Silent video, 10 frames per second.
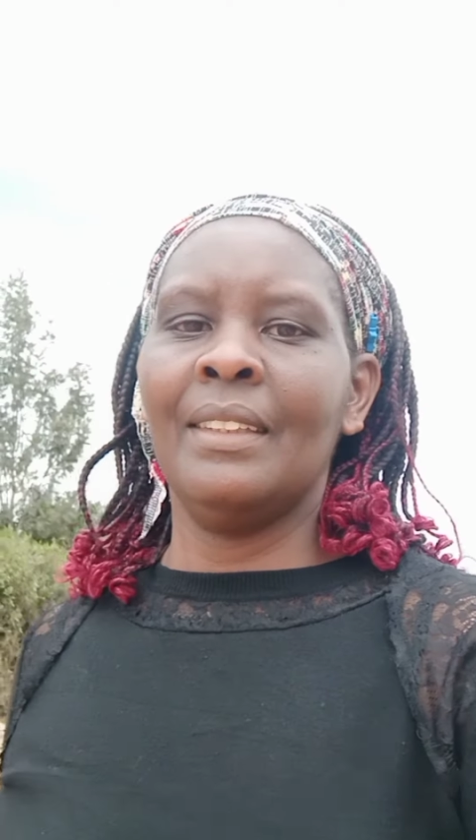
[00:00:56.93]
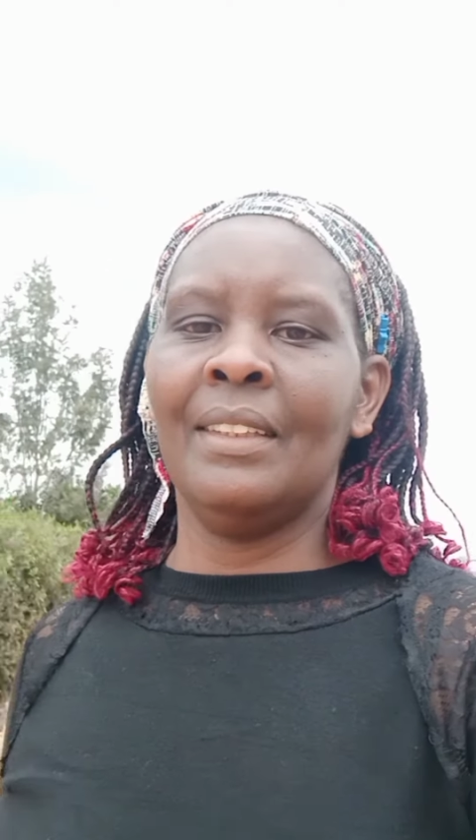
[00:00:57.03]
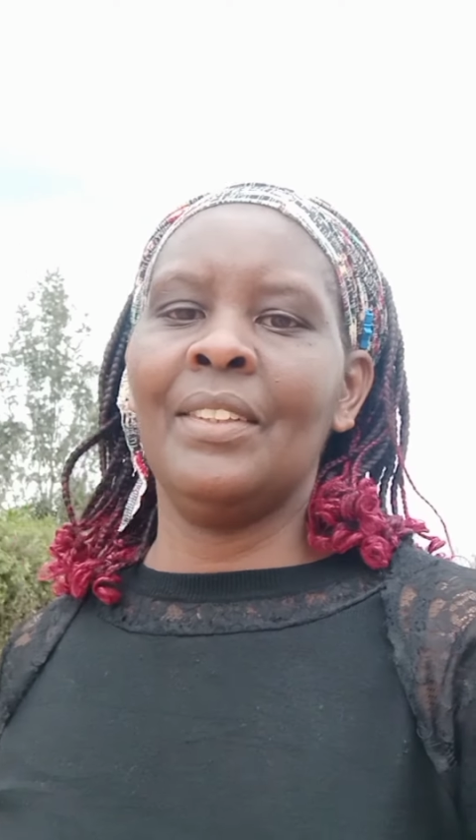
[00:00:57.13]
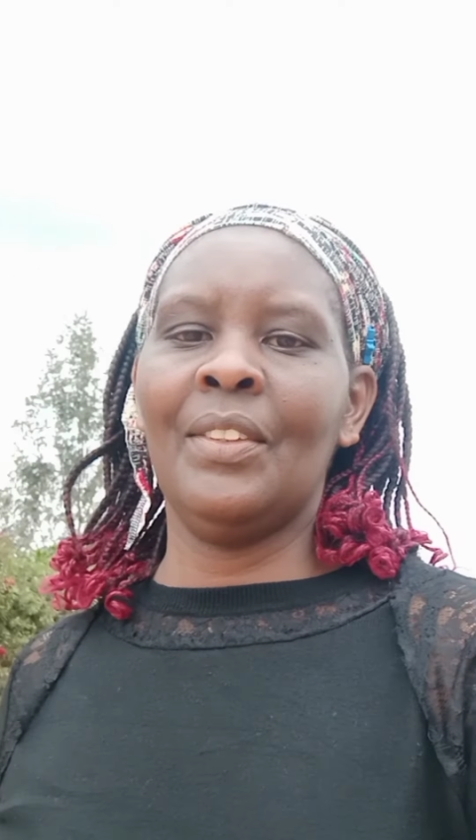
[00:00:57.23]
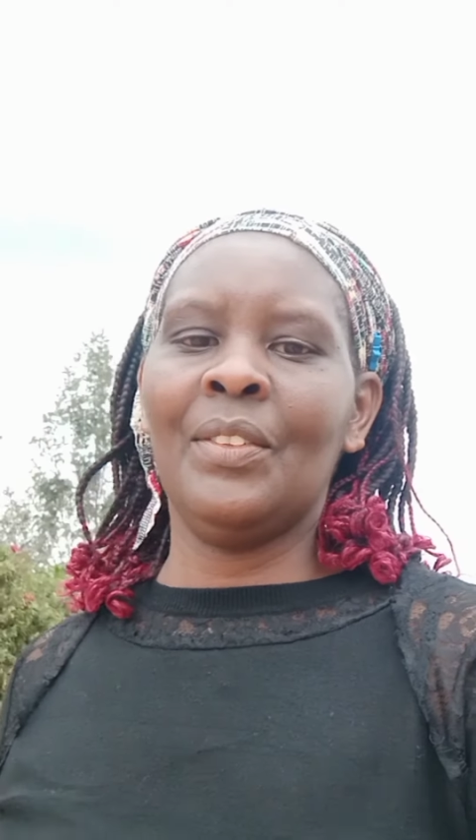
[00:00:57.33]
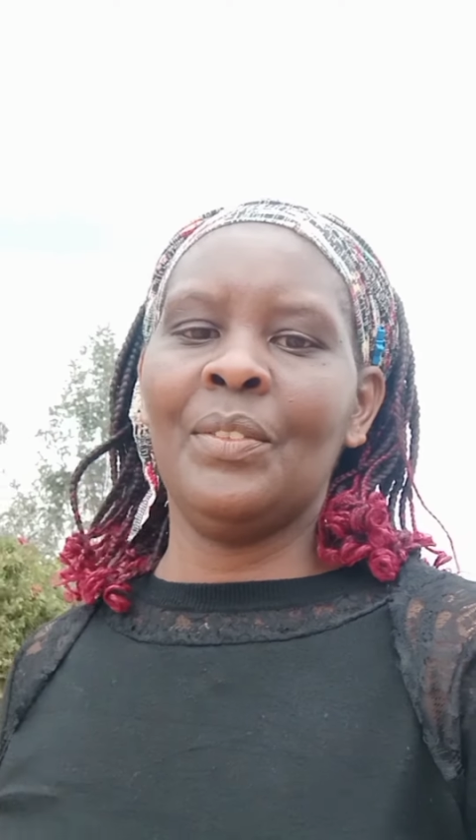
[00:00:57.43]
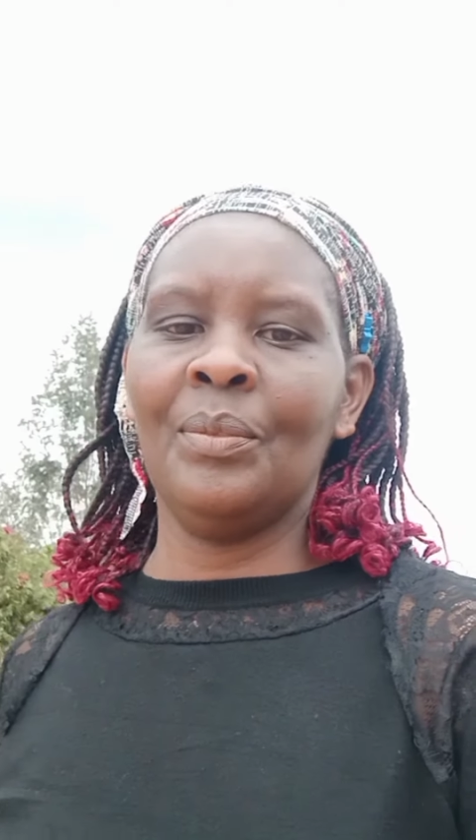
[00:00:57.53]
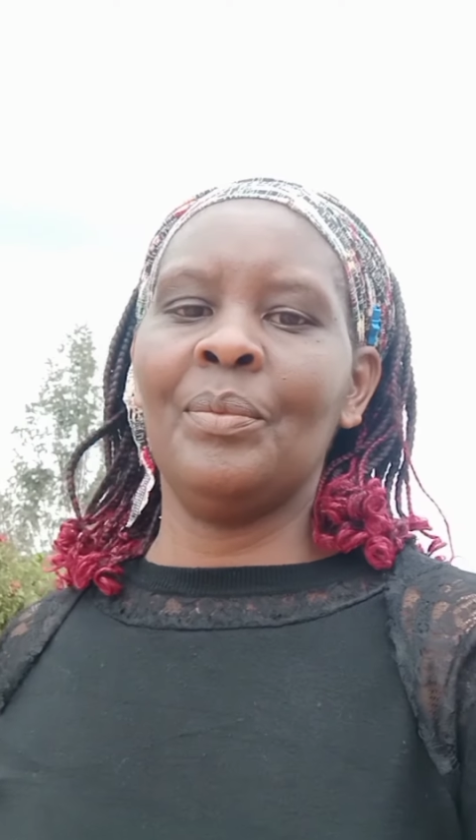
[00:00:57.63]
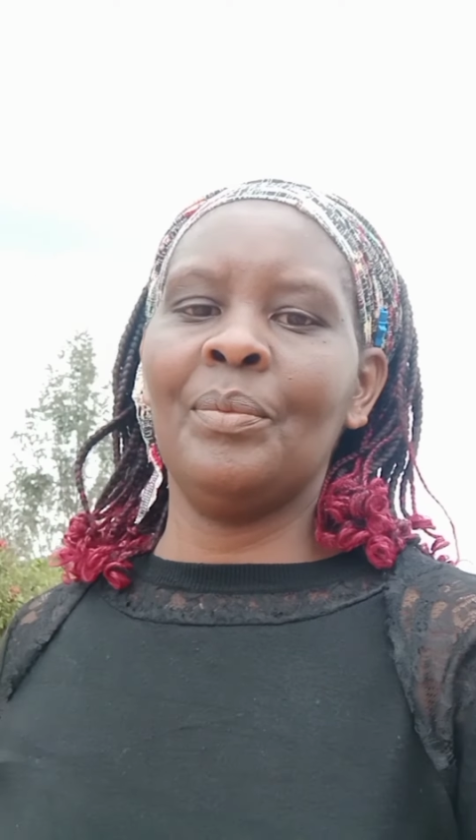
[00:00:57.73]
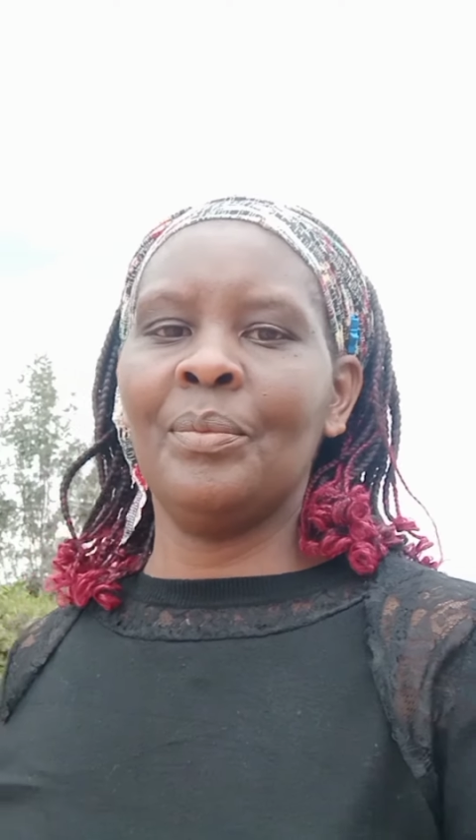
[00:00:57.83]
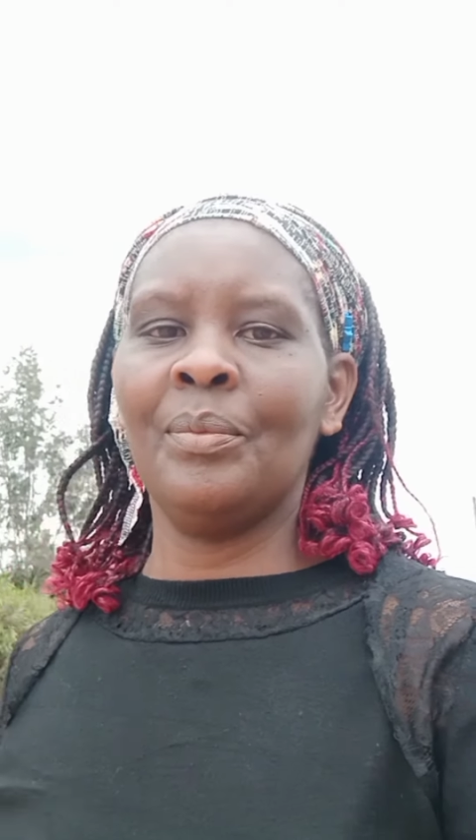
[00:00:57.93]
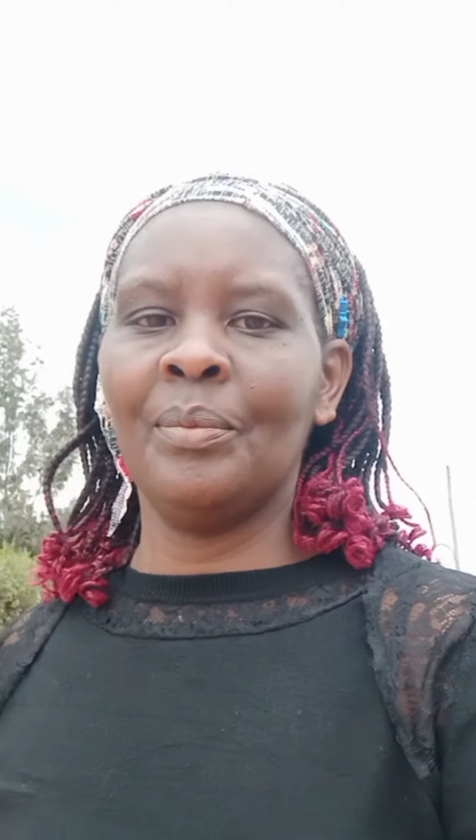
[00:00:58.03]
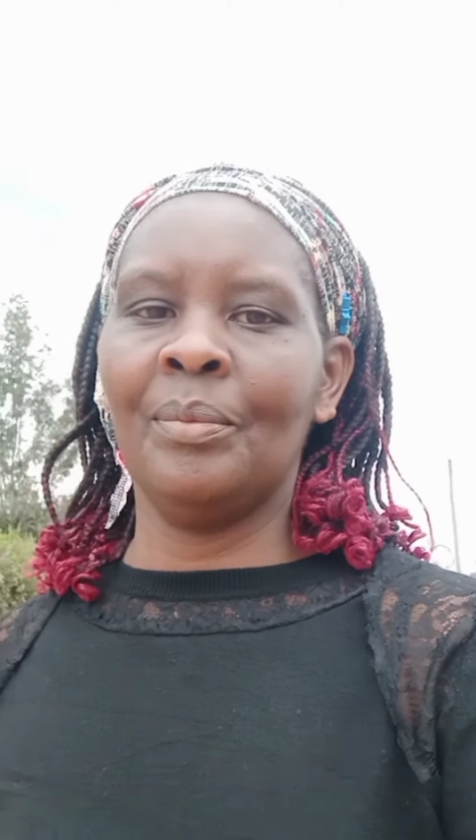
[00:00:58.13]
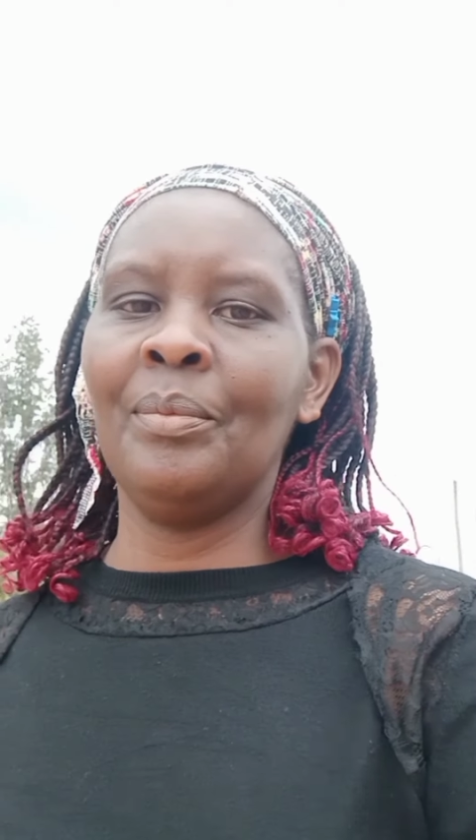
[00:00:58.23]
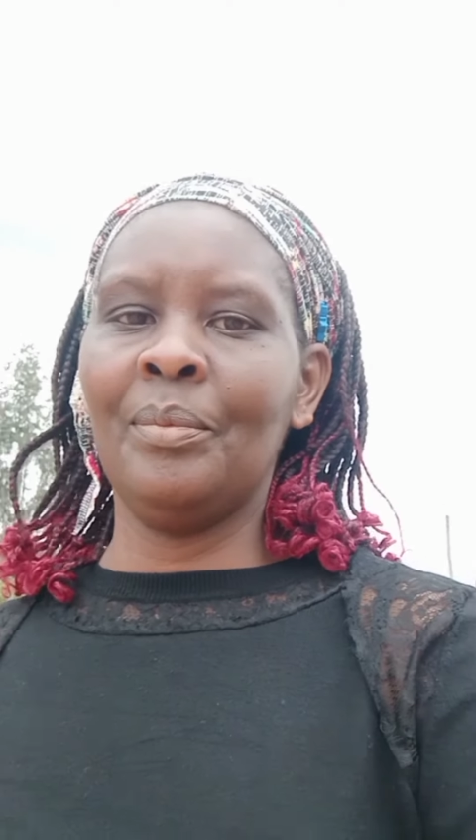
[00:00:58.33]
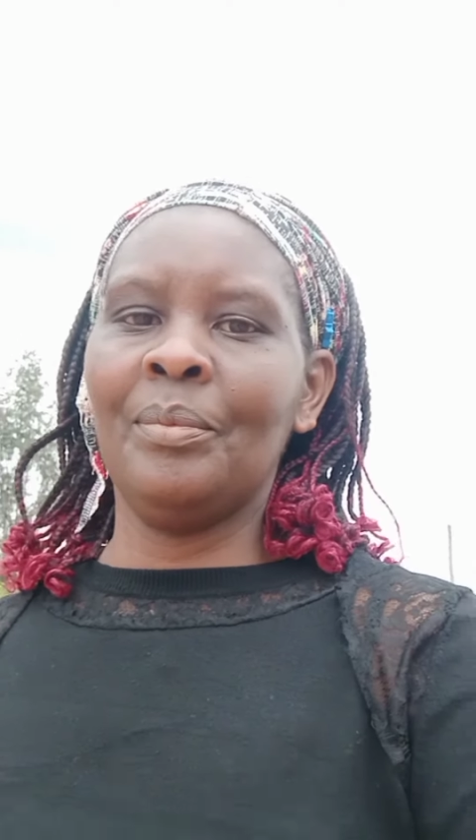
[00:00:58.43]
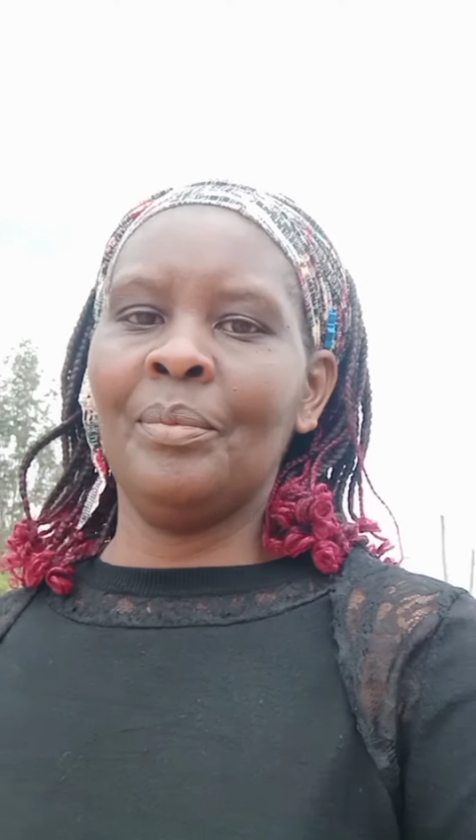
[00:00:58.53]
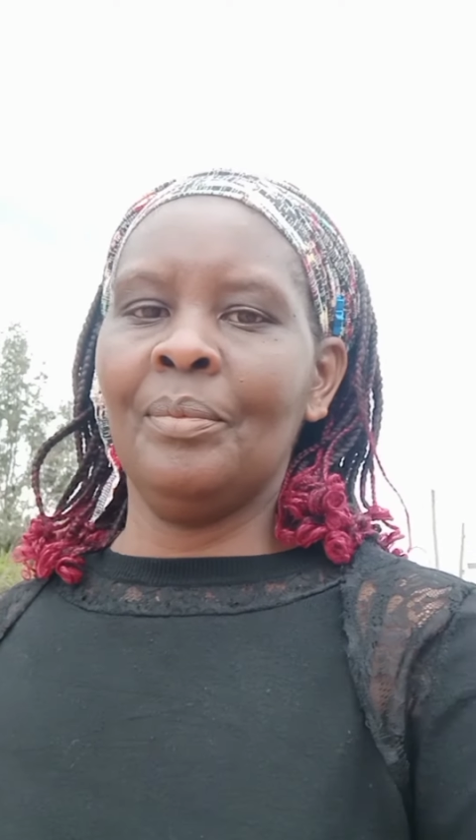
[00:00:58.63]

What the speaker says: It's a bit